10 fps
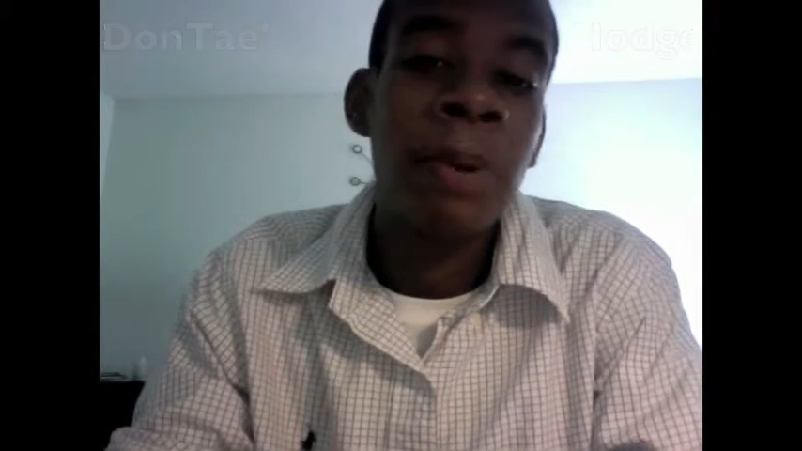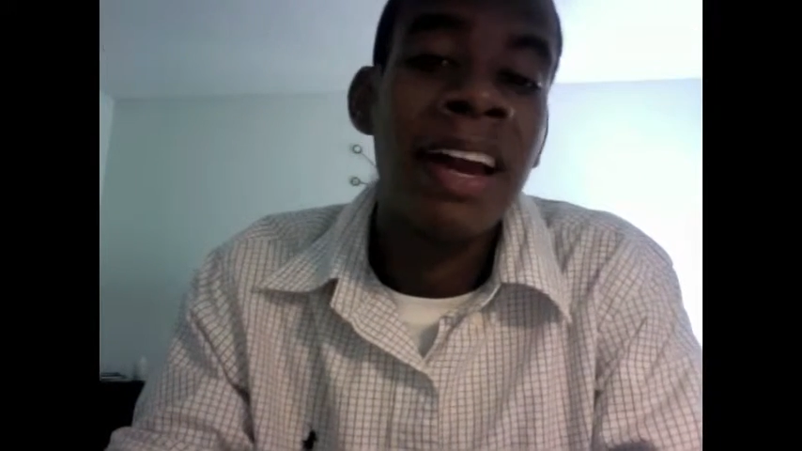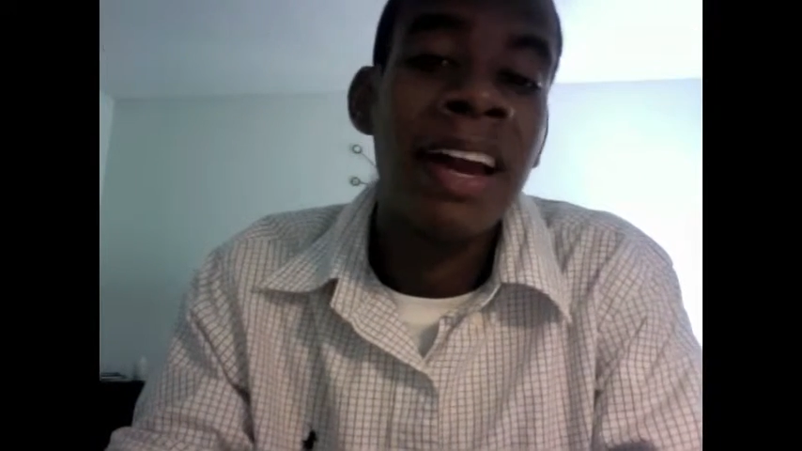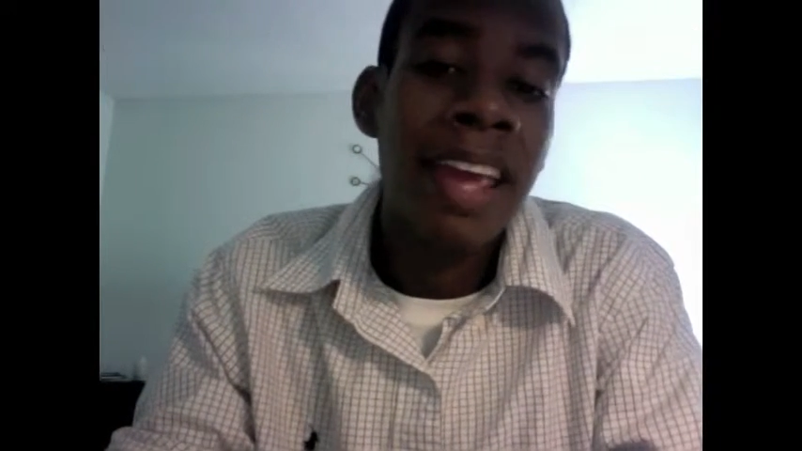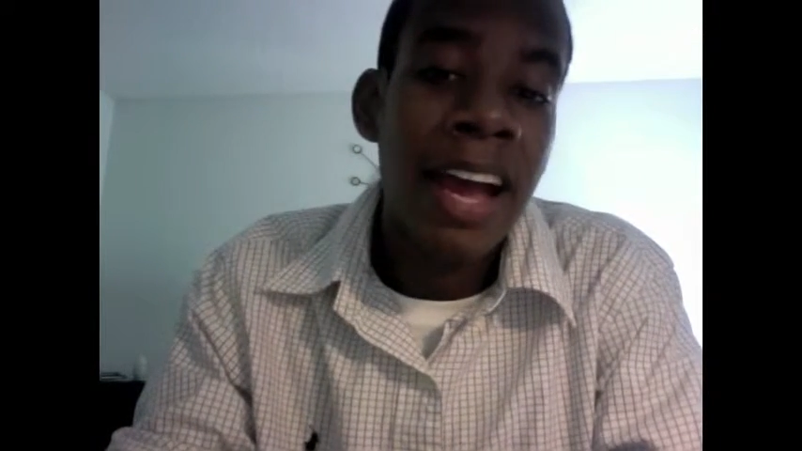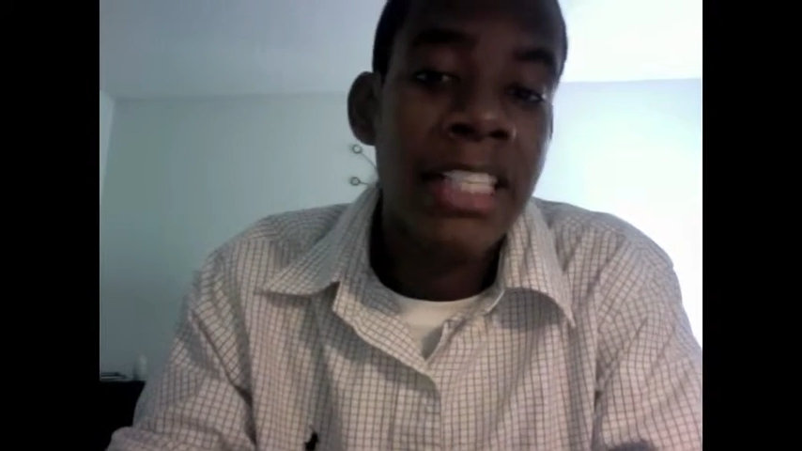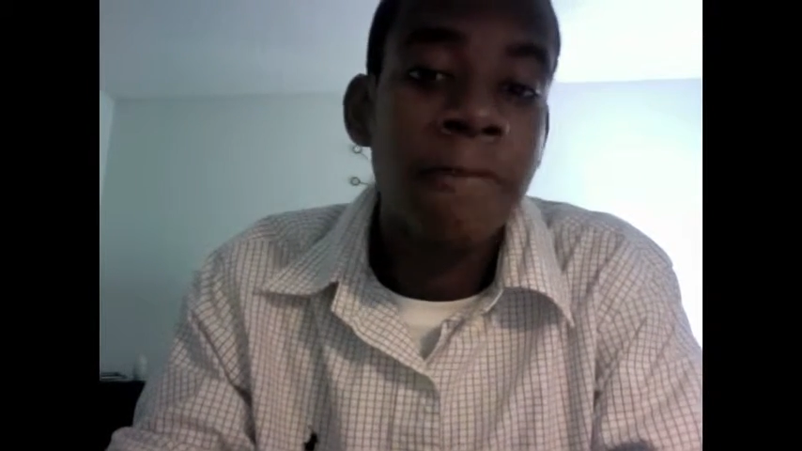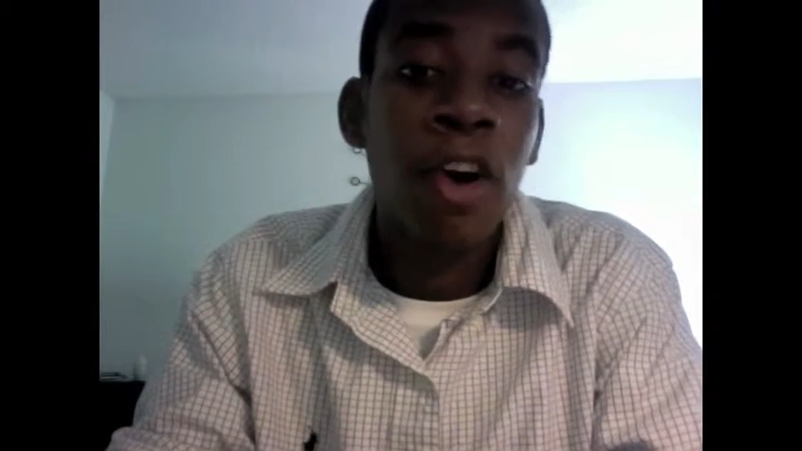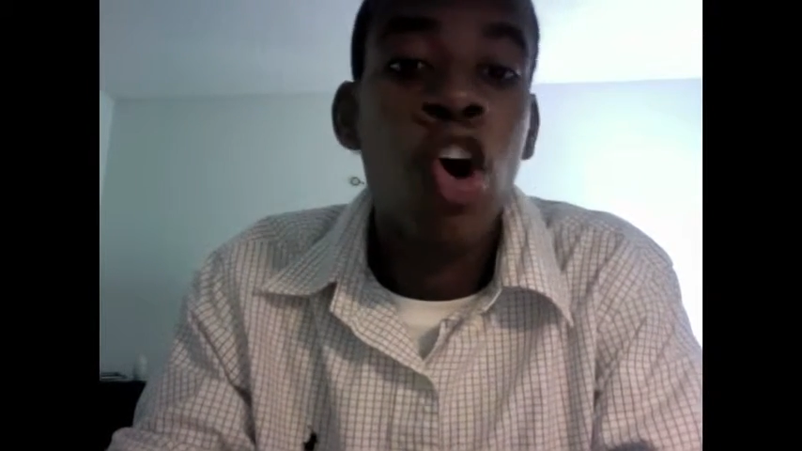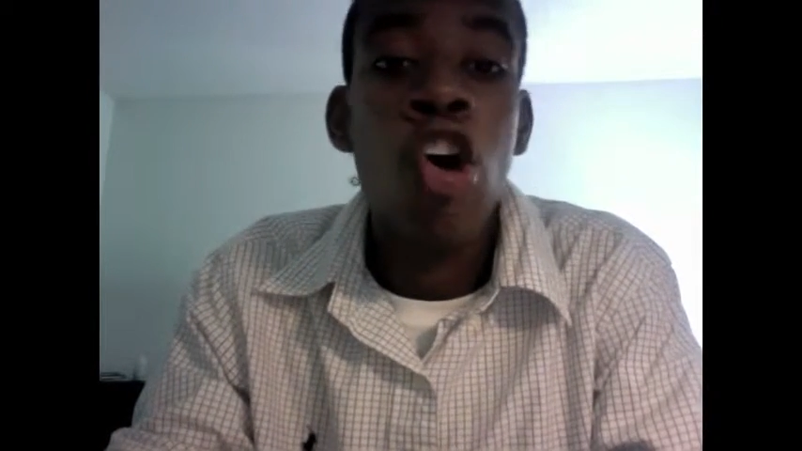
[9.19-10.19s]

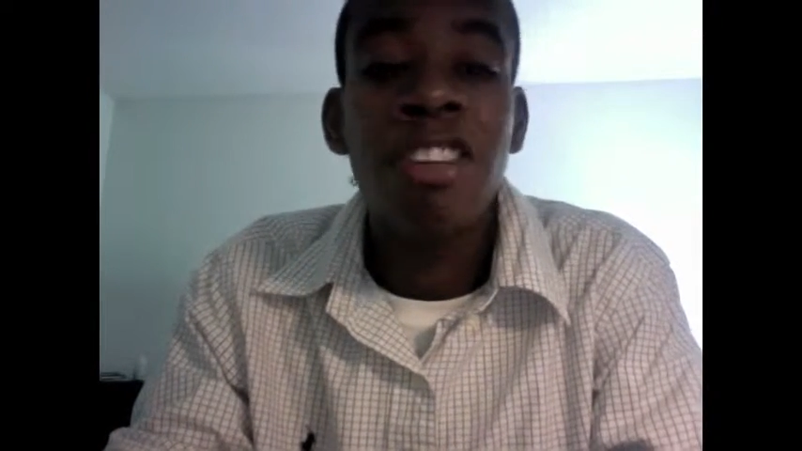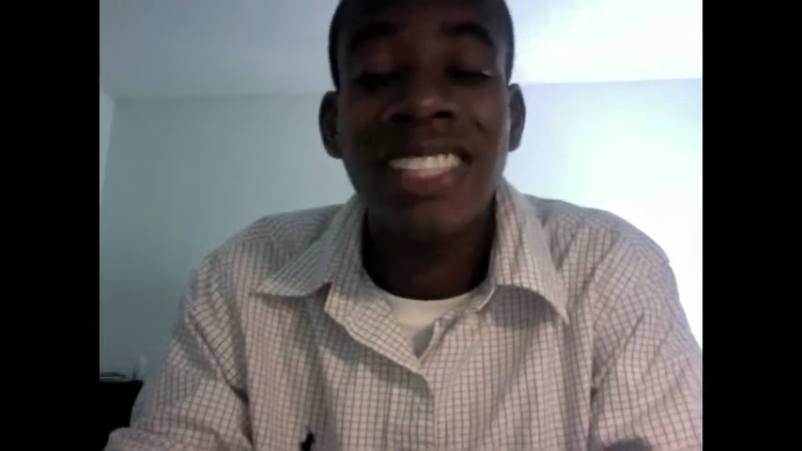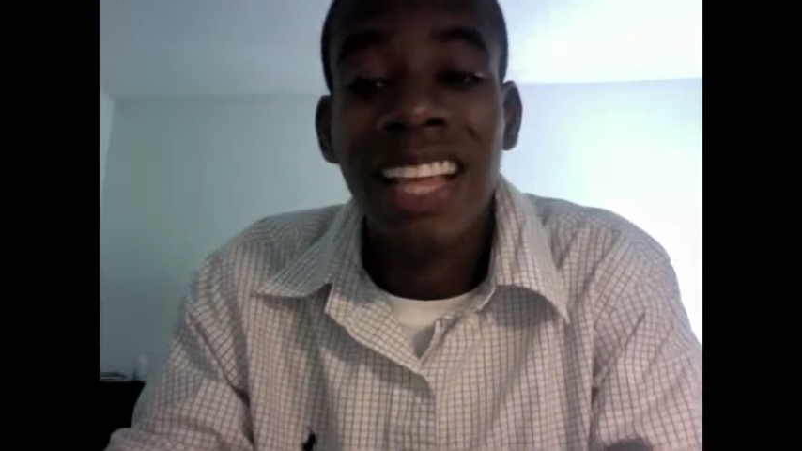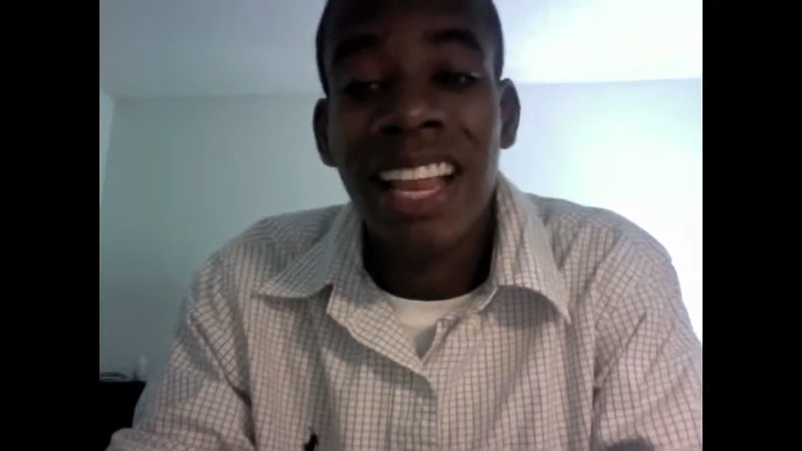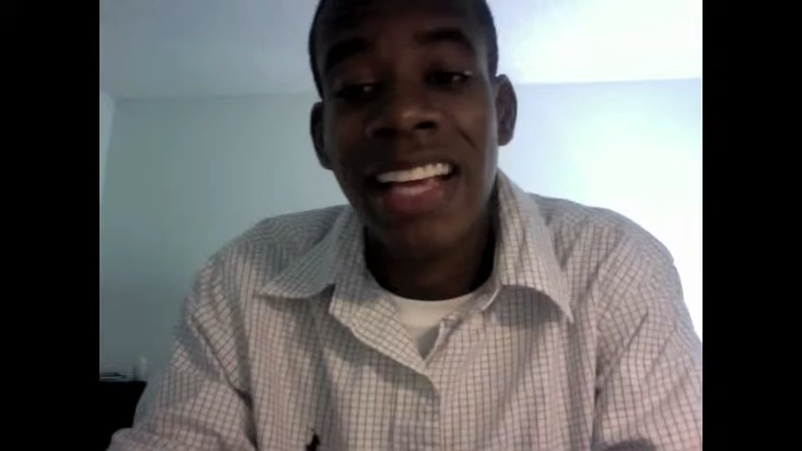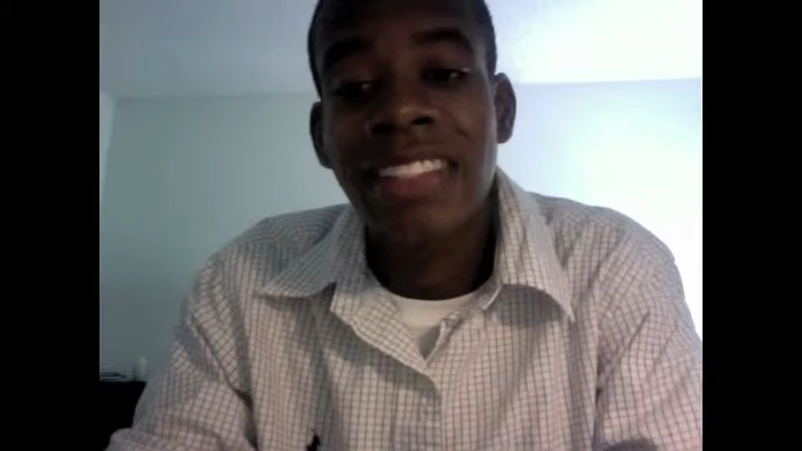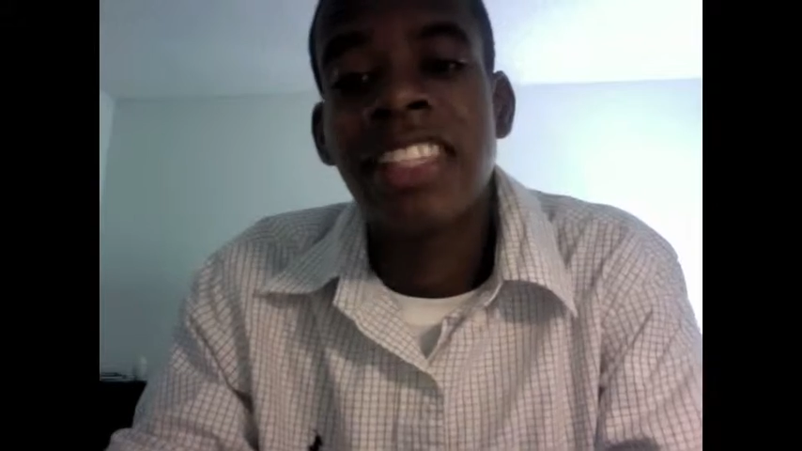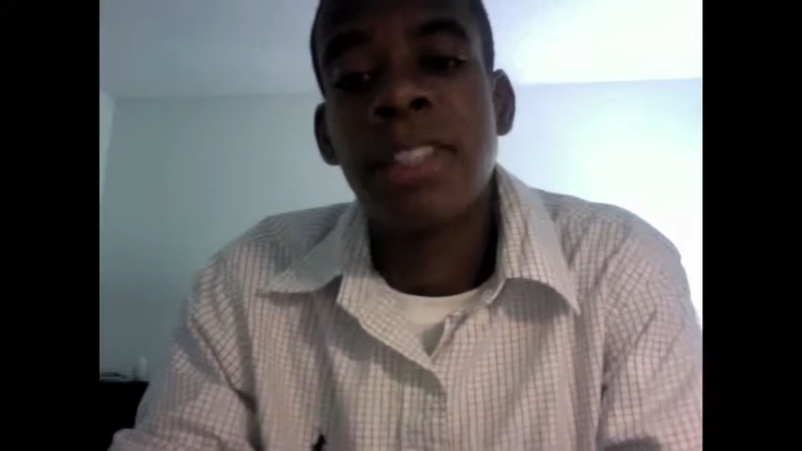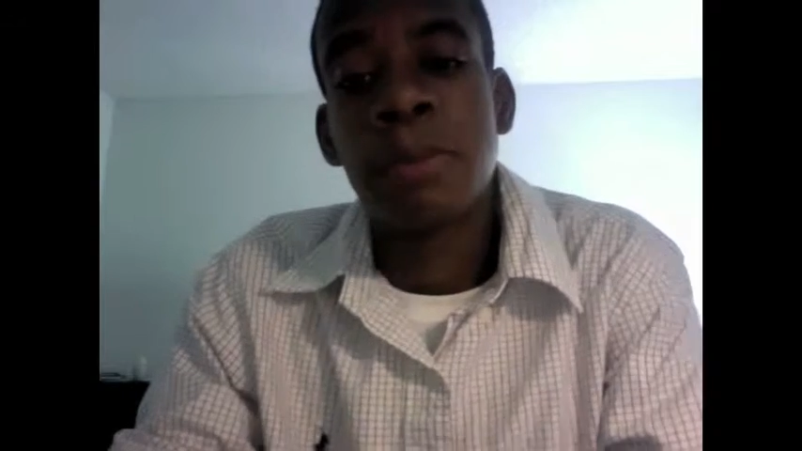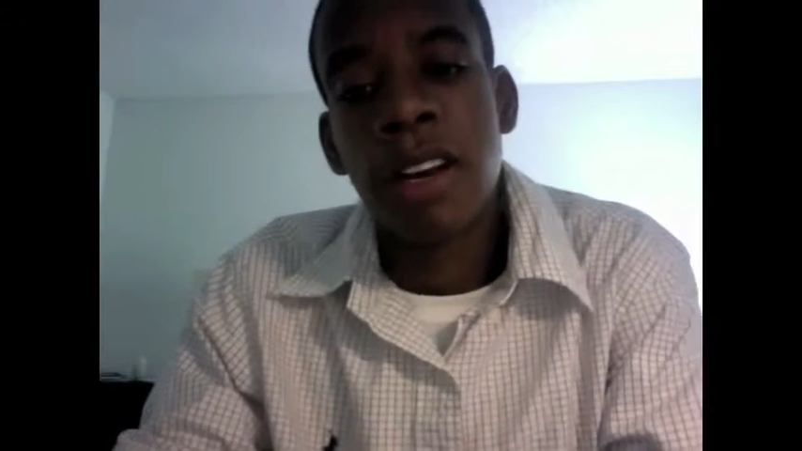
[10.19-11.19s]
podcast for Corey's class
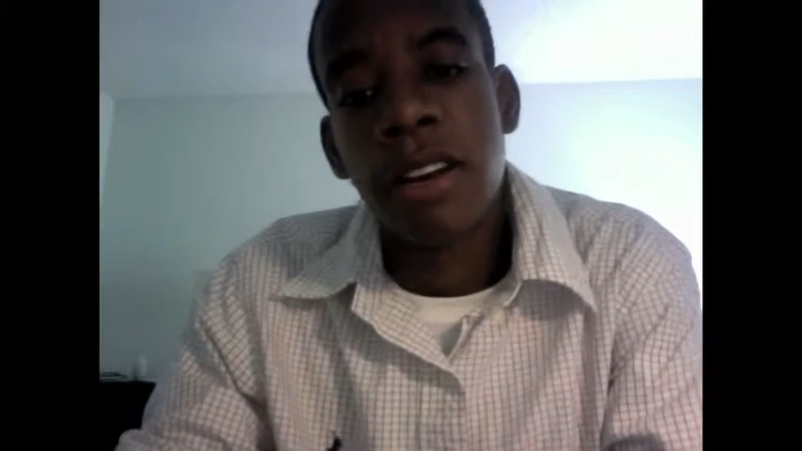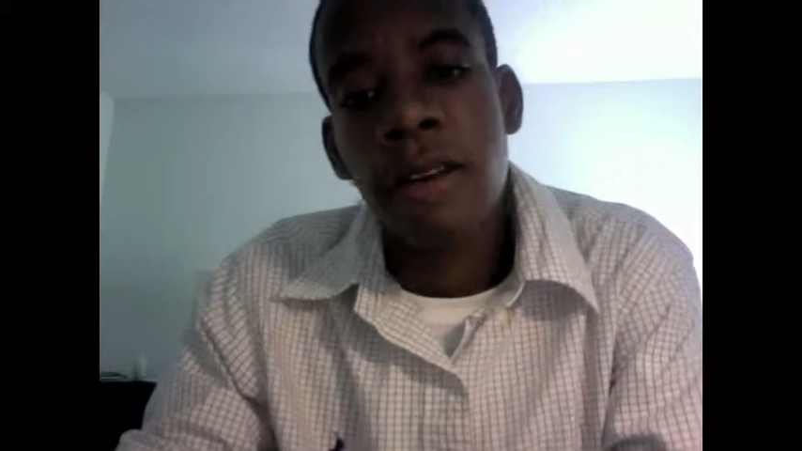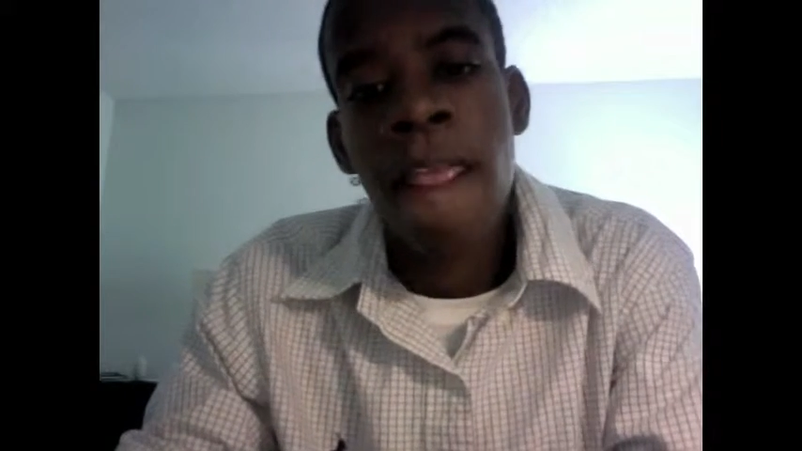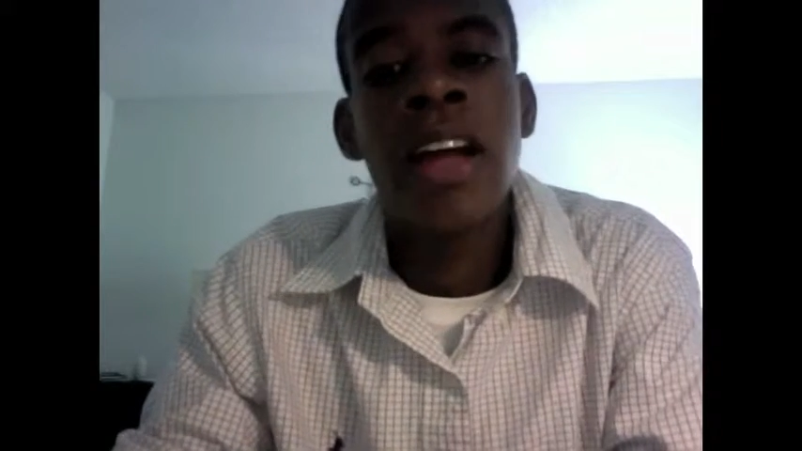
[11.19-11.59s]
this month.